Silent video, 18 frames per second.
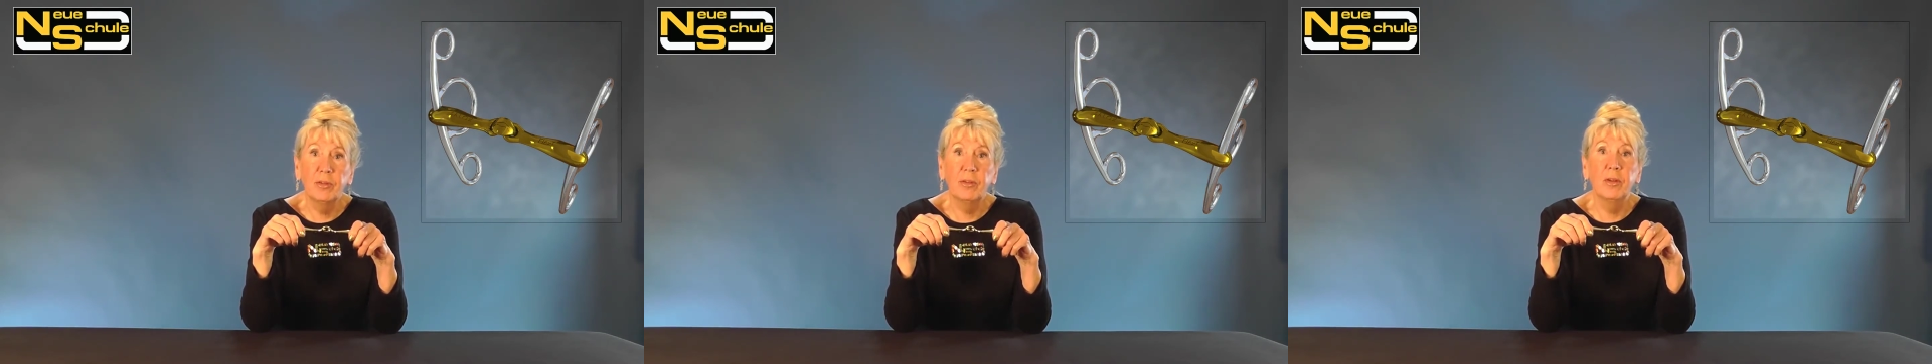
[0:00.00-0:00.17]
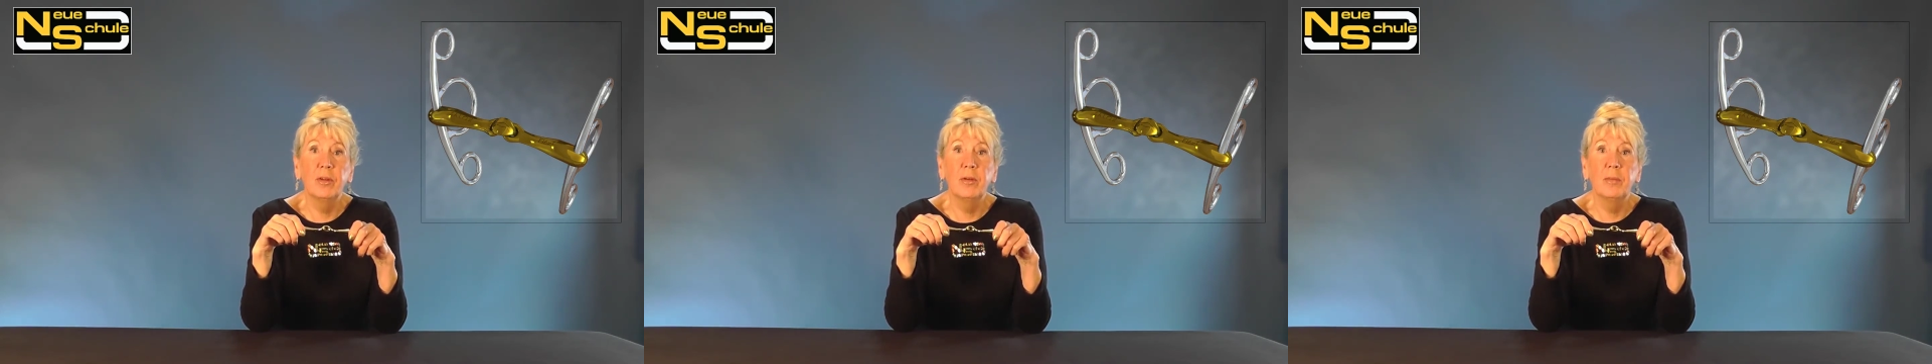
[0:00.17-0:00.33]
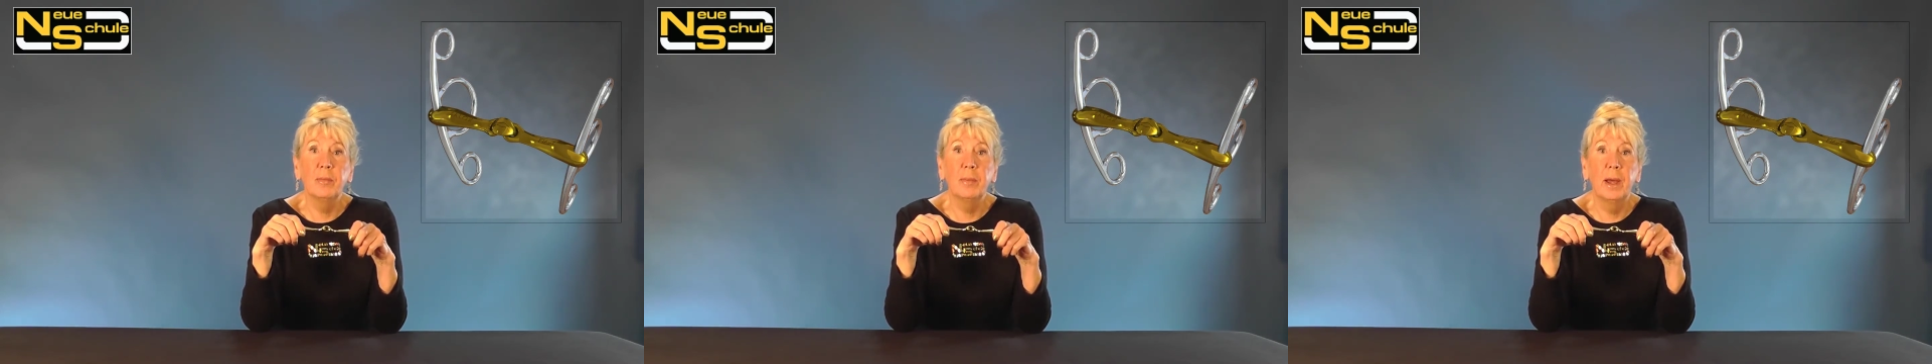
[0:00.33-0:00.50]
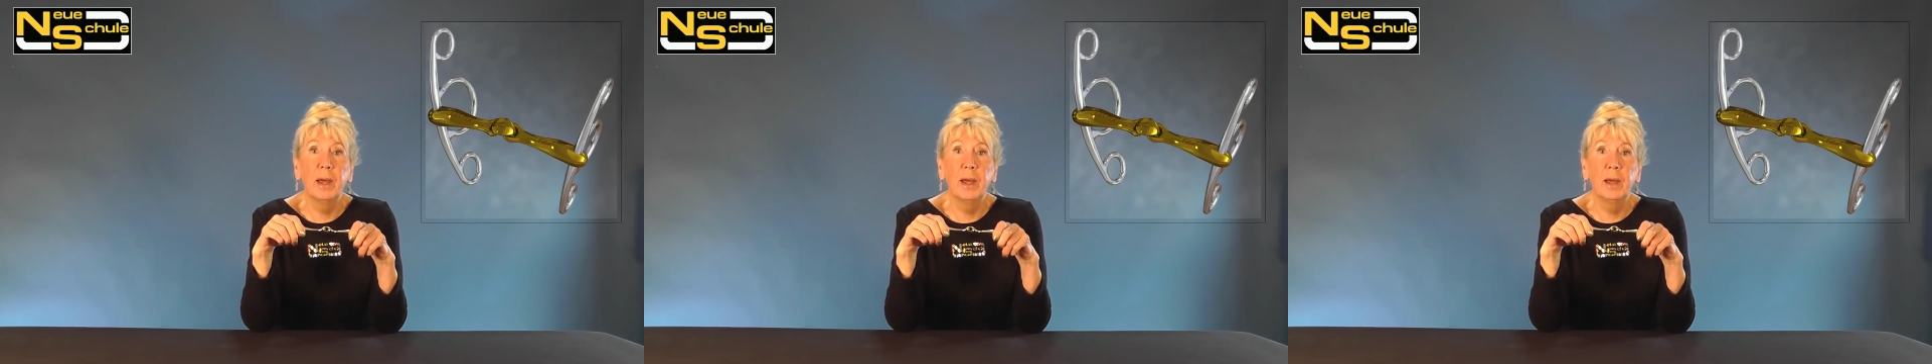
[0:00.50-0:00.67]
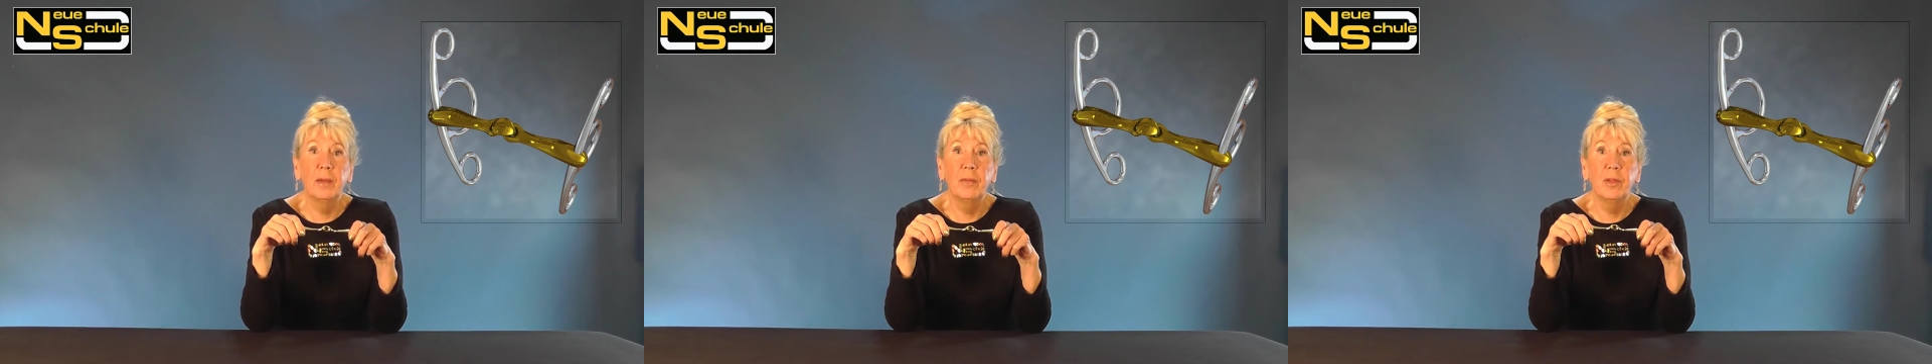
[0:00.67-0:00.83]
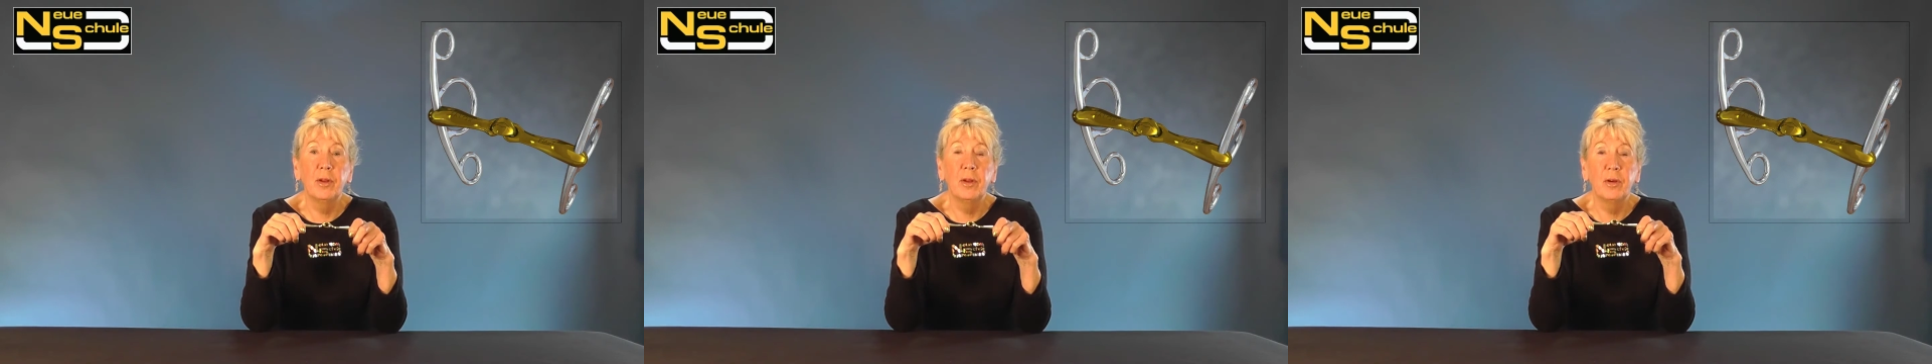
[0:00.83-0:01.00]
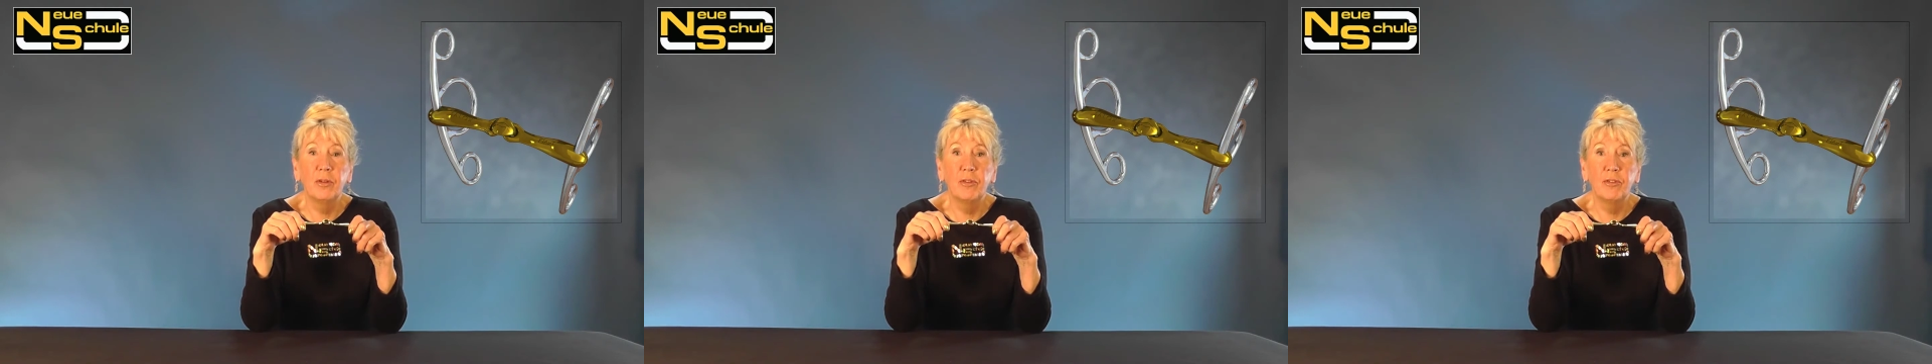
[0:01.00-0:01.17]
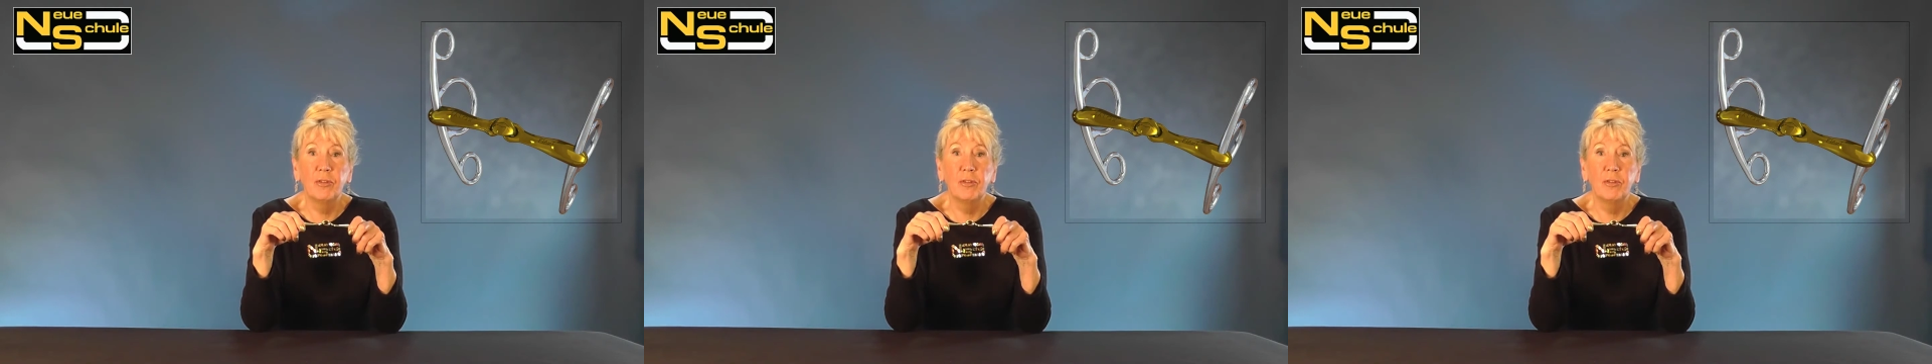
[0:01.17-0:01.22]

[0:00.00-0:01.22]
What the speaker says: done by the Neue